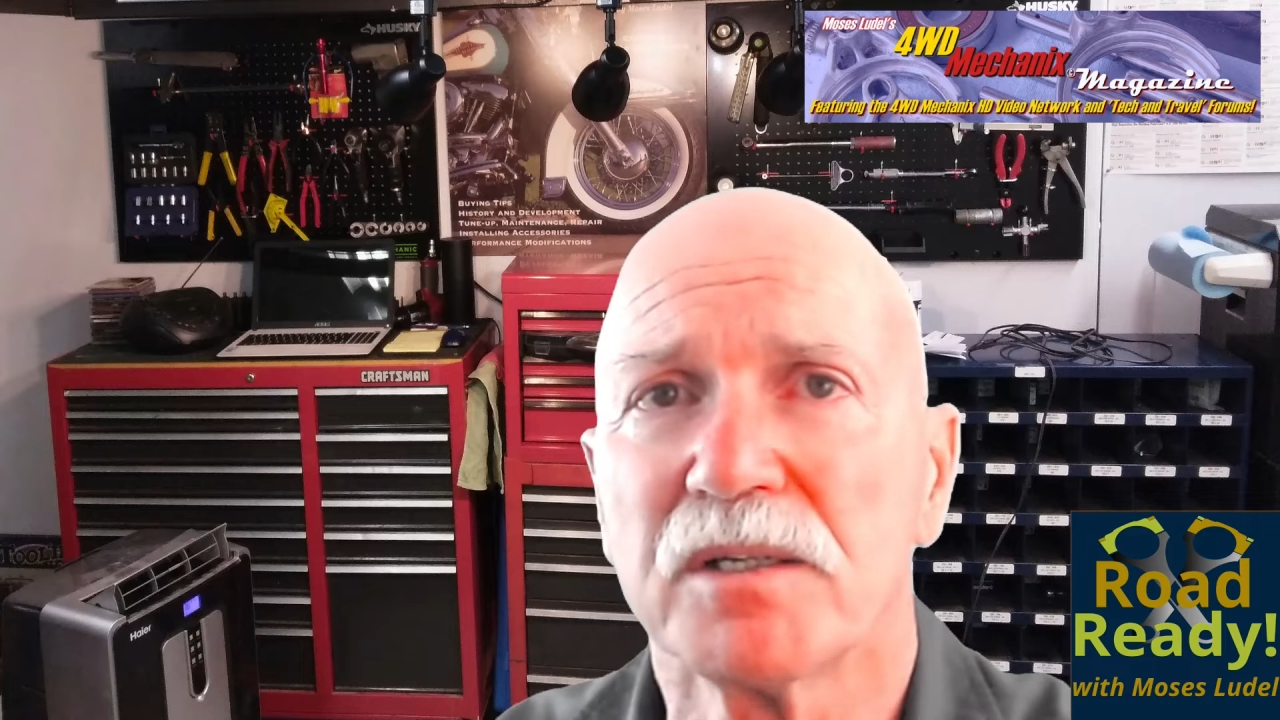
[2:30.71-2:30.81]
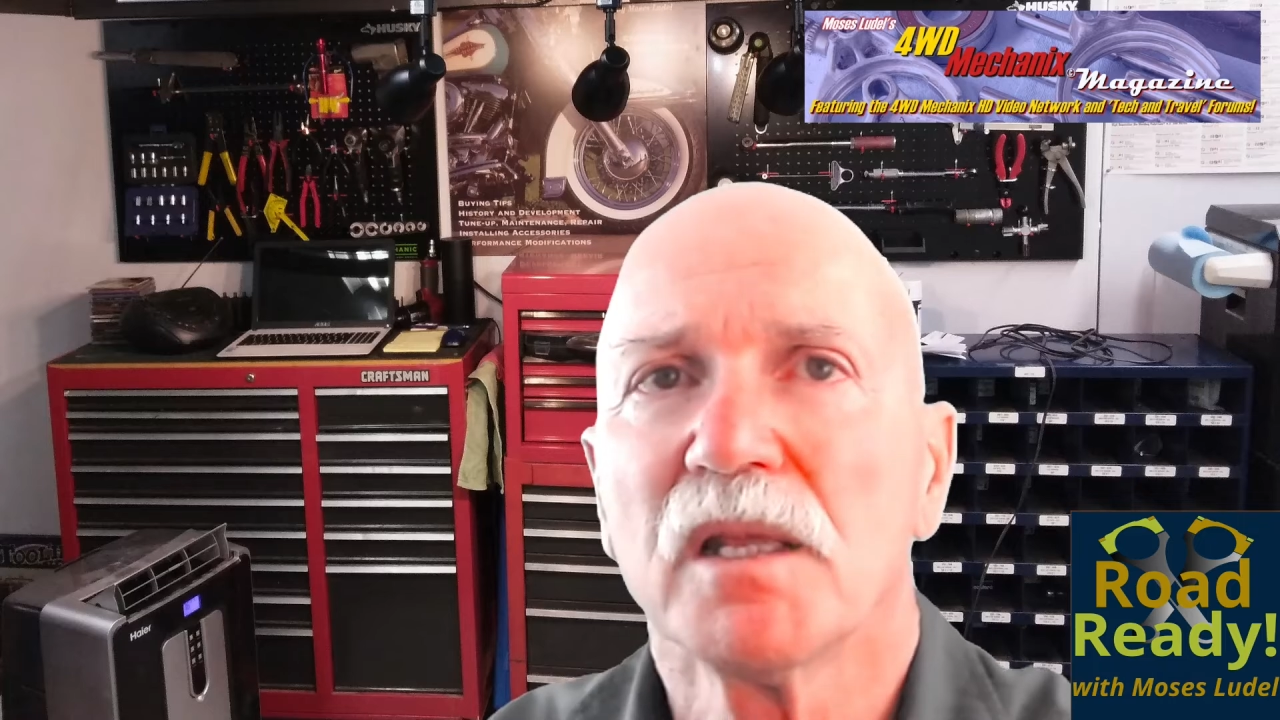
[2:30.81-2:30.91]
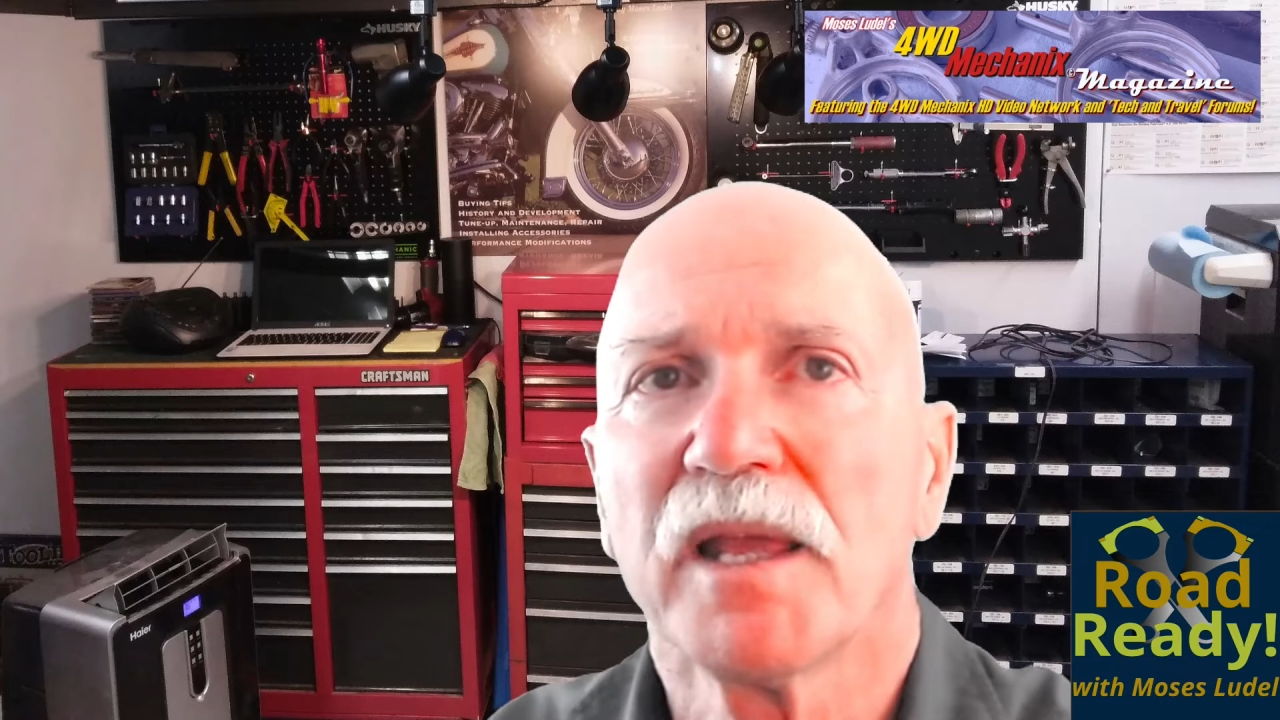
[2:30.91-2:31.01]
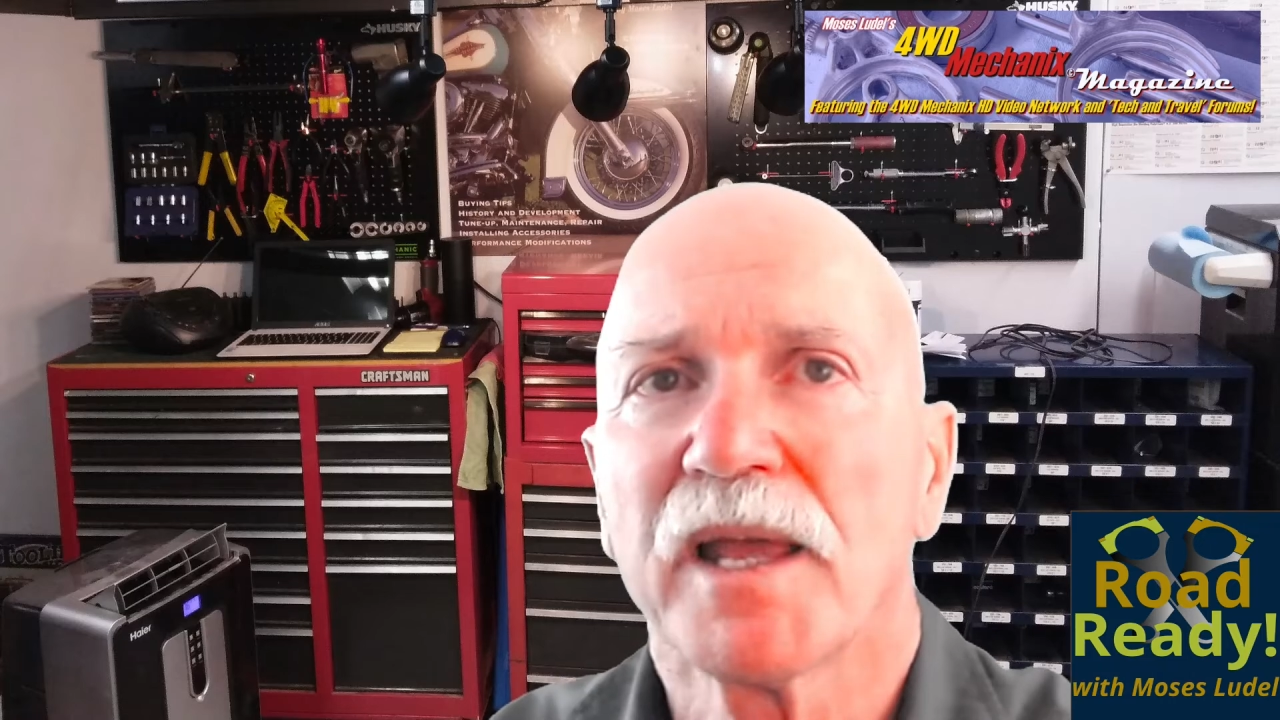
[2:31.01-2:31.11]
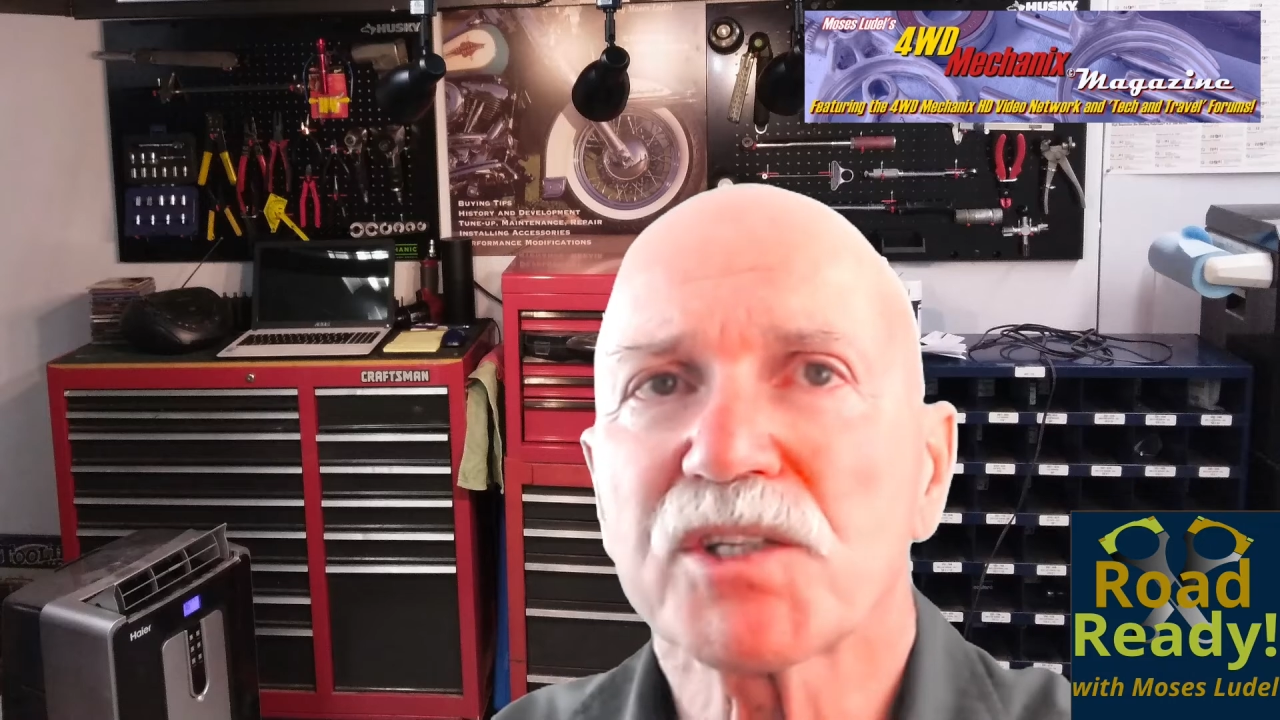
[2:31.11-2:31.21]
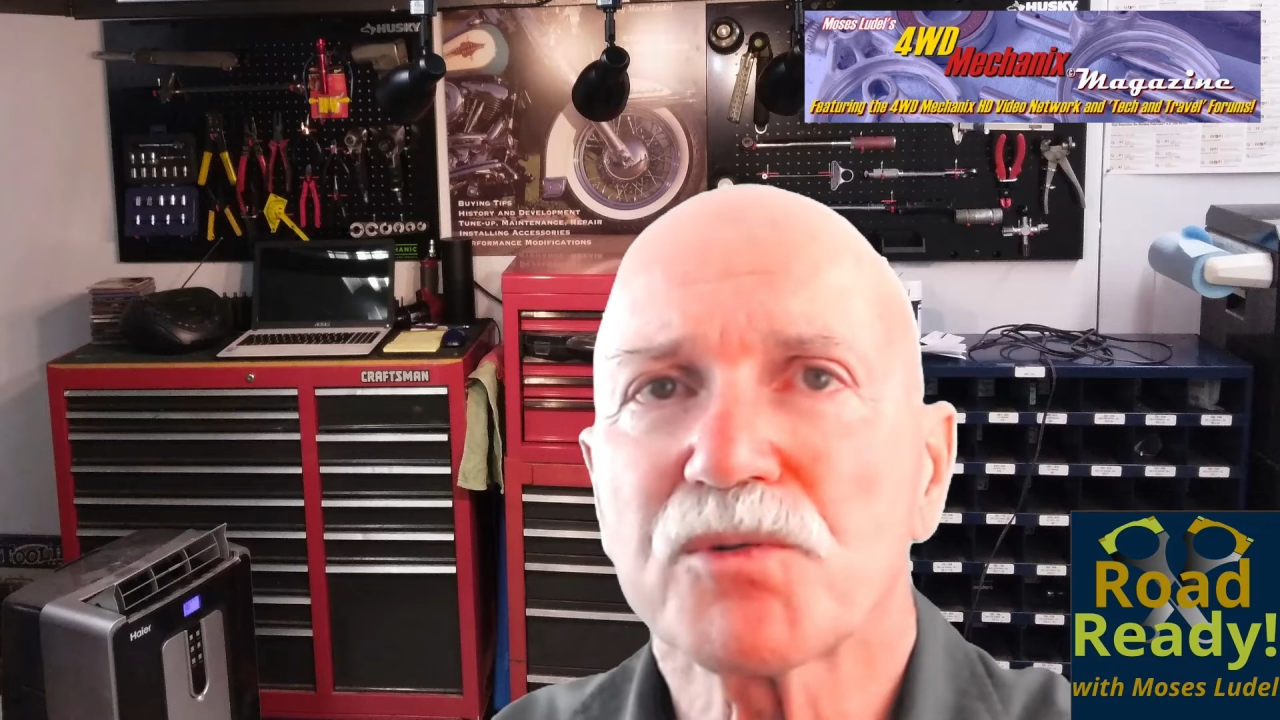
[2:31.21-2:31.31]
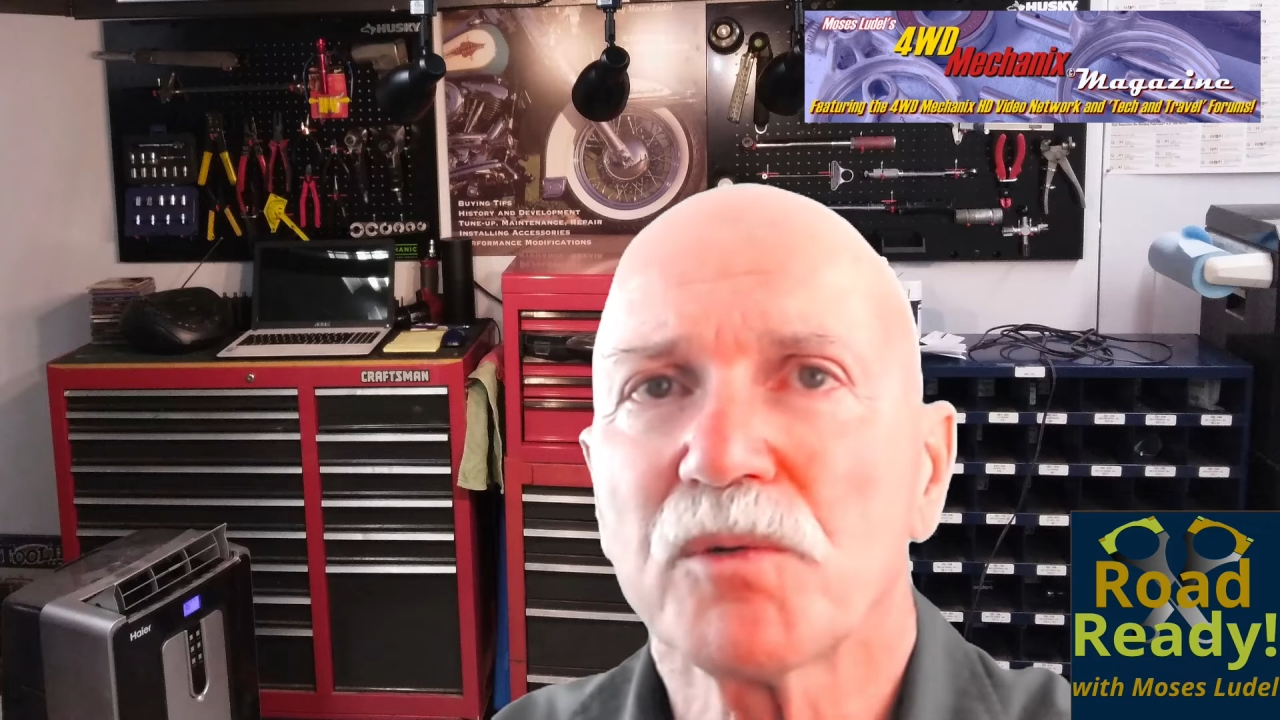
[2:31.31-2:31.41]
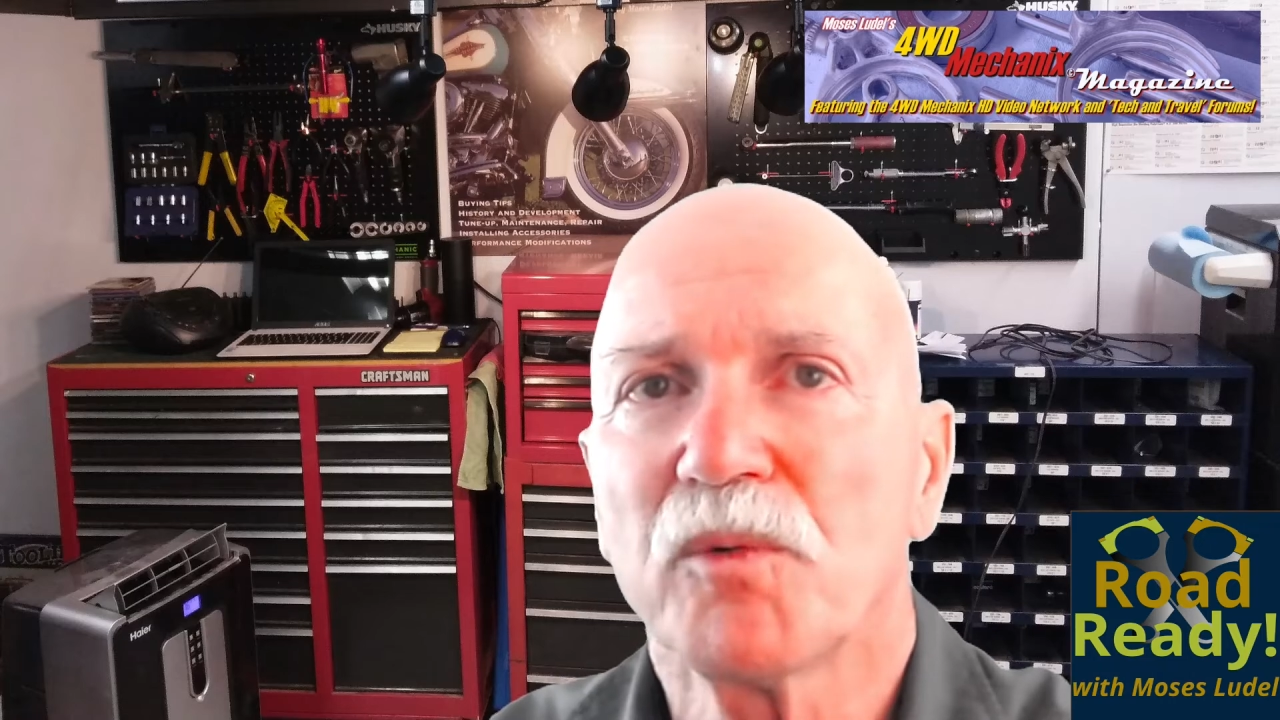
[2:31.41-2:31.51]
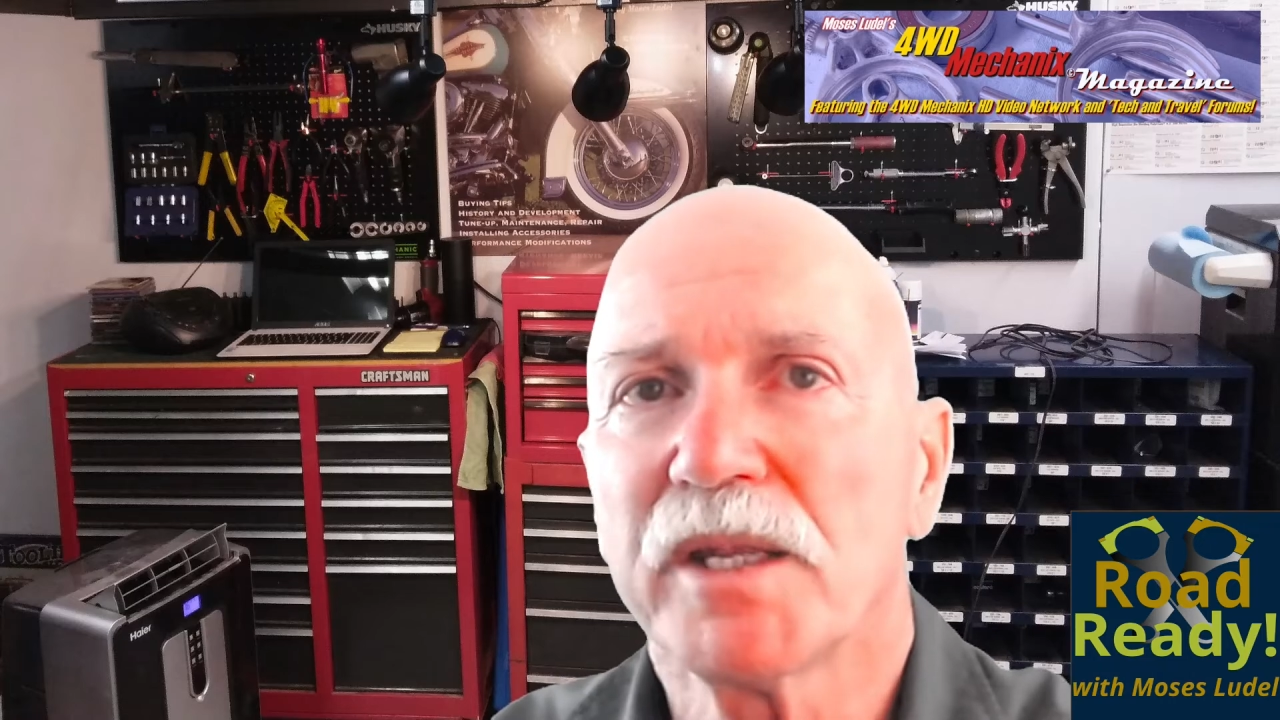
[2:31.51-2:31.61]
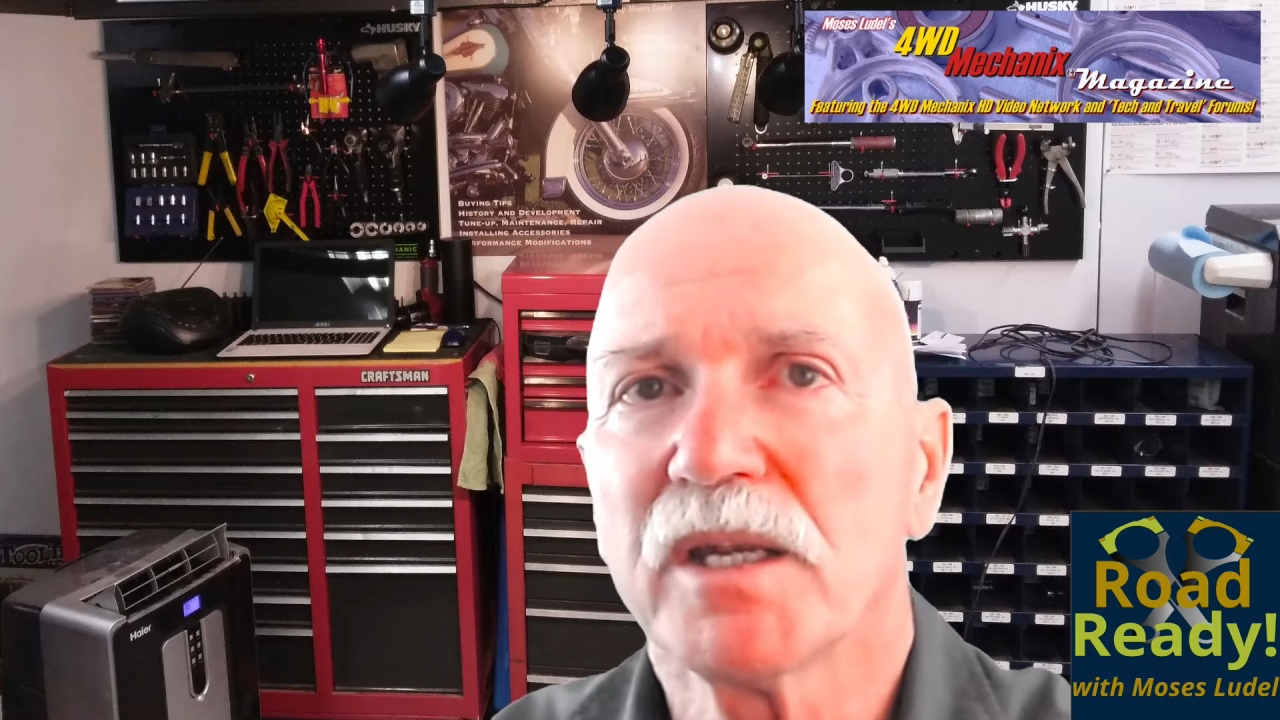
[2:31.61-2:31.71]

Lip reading: Extra weight in